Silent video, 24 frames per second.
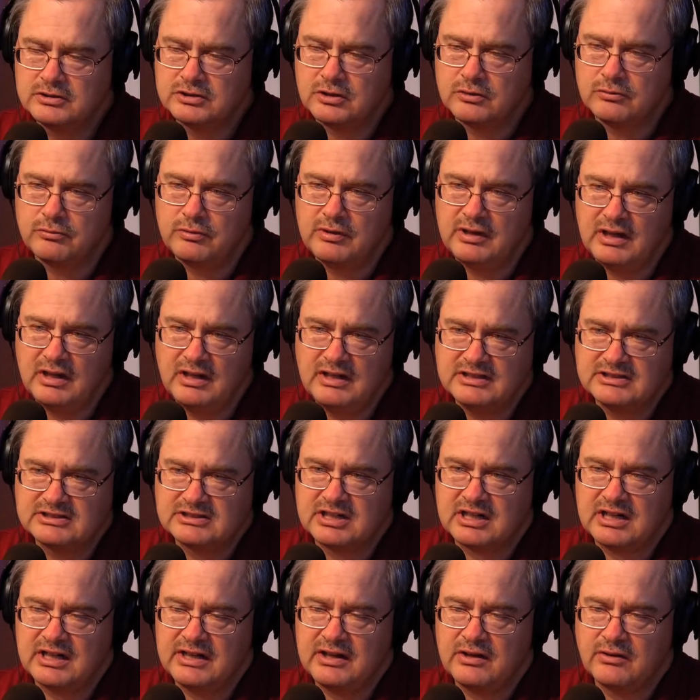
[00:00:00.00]
So
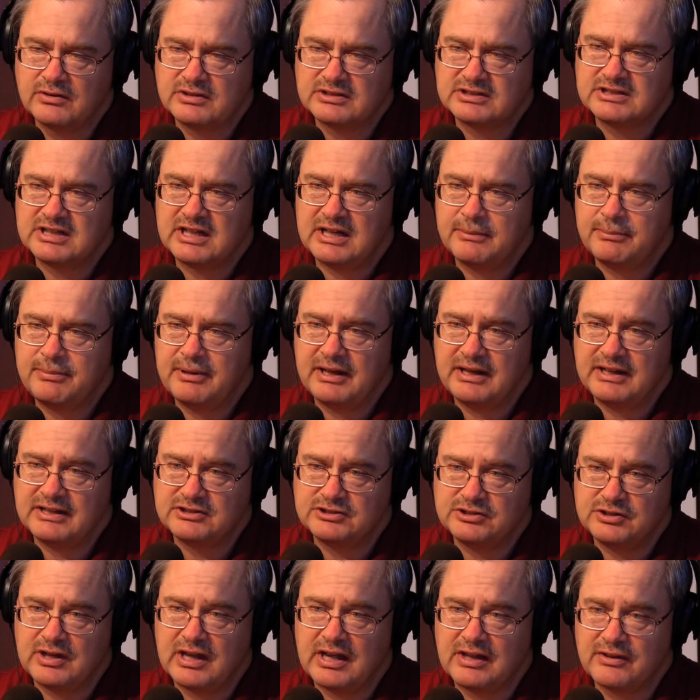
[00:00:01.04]
realistically, on a set of
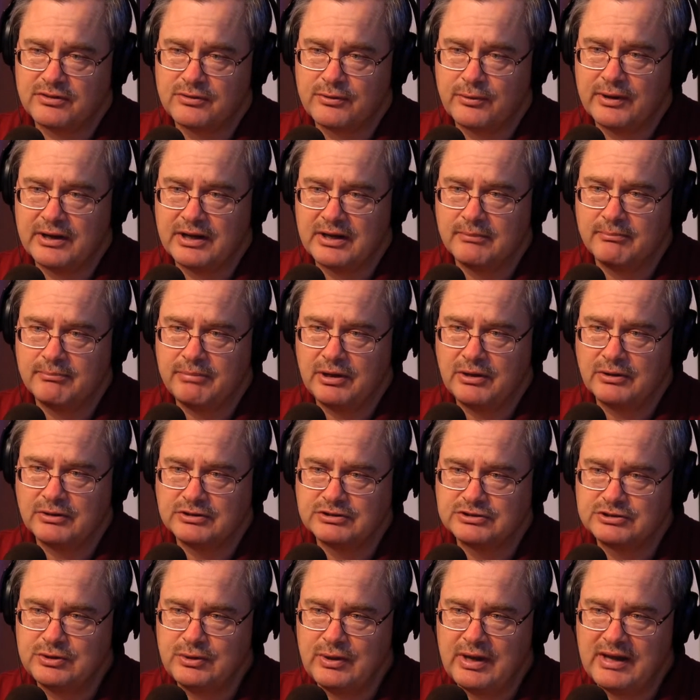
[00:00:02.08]
plans, you got three
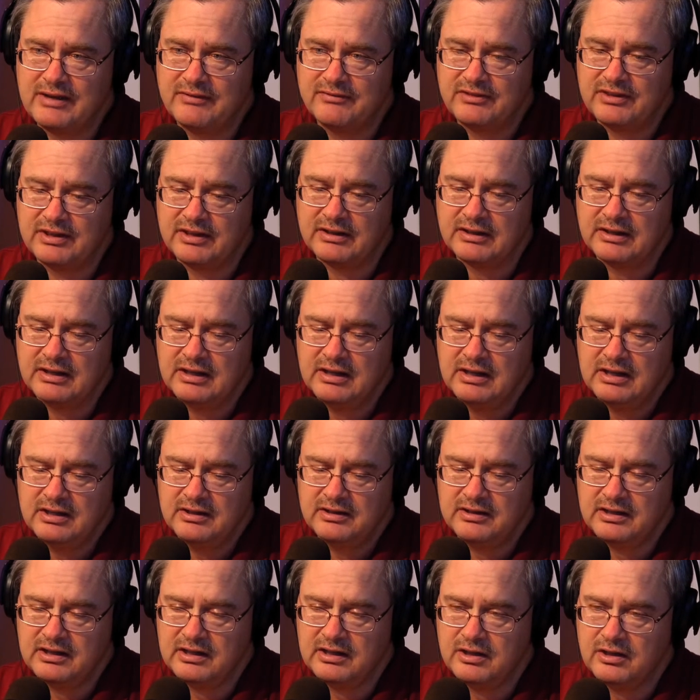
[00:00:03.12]
components. You have the
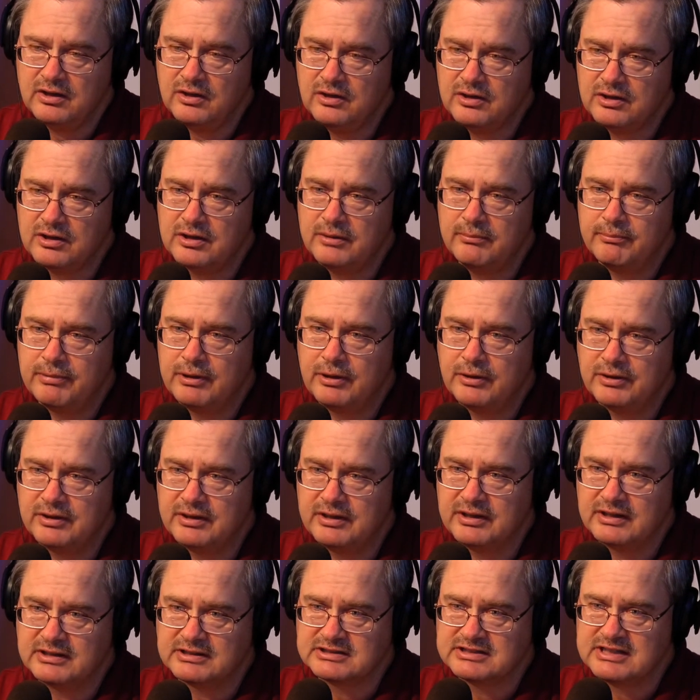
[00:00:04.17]
look
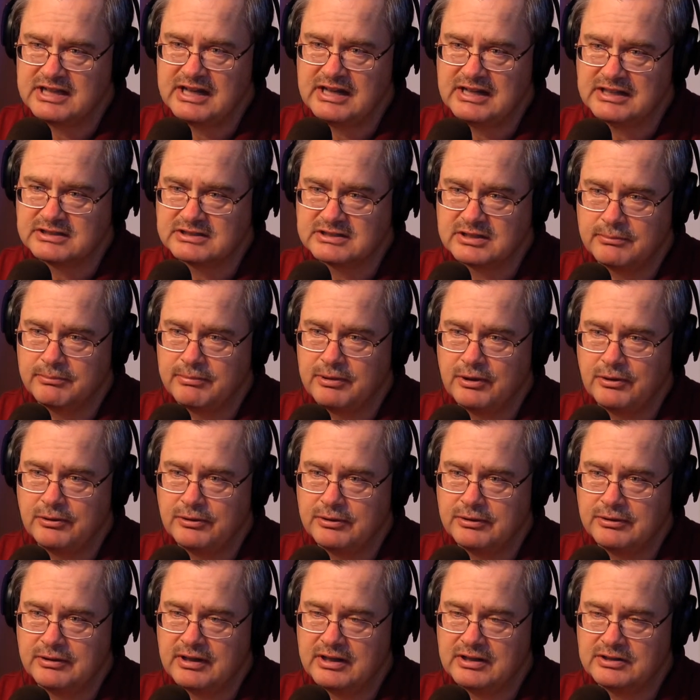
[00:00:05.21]
component, the aesthetics
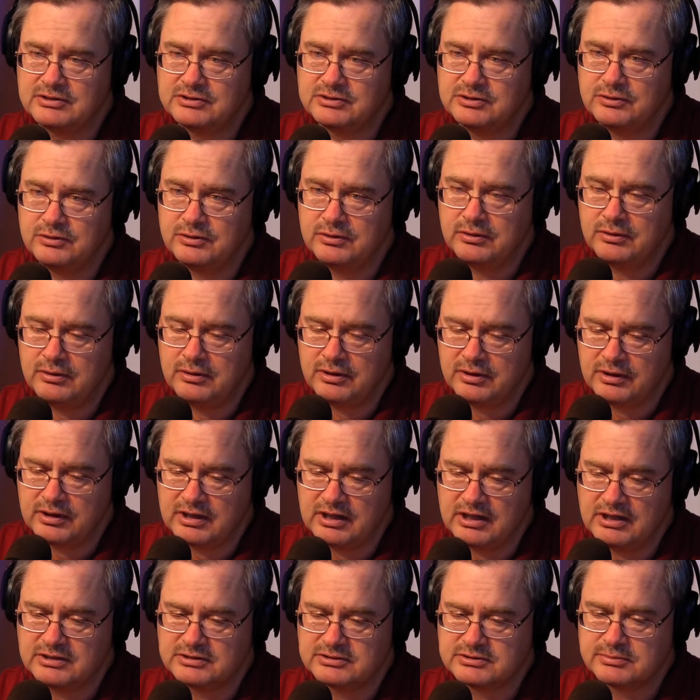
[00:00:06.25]
component that the
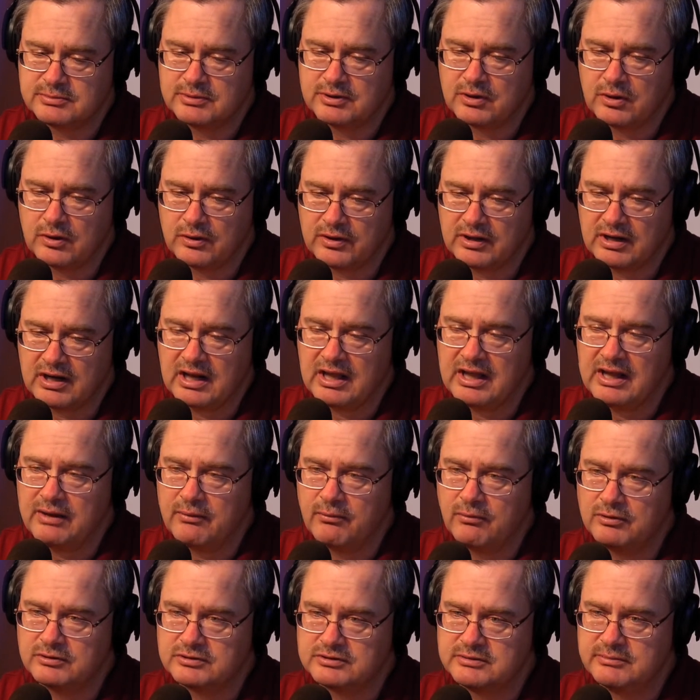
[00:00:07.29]
customer or the
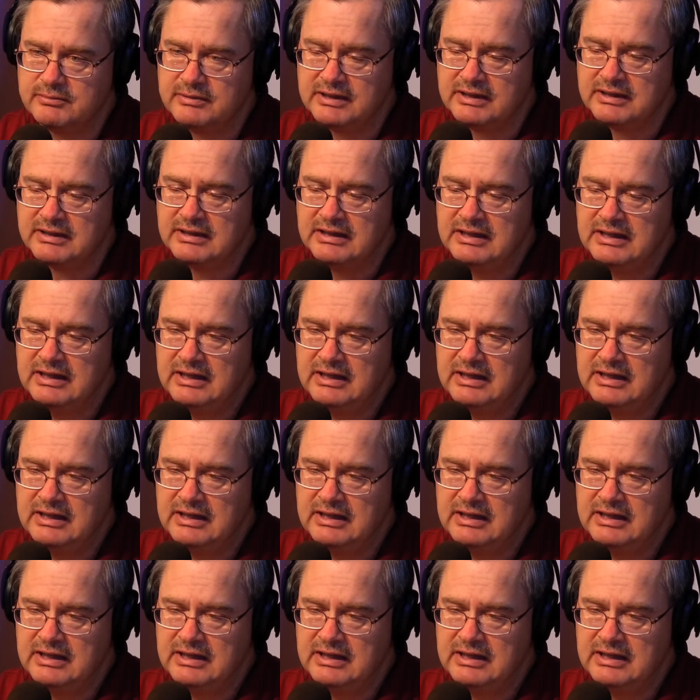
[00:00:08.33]
client wants to meet,